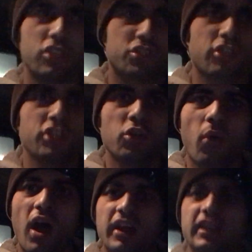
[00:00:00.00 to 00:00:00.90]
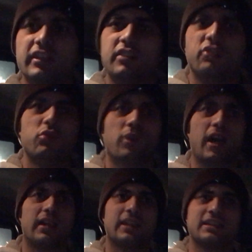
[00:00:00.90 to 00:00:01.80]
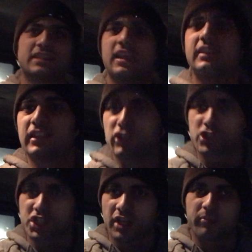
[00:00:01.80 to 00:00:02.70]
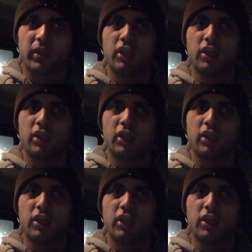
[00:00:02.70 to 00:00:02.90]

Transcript: so you walk into, let's say, a dealership.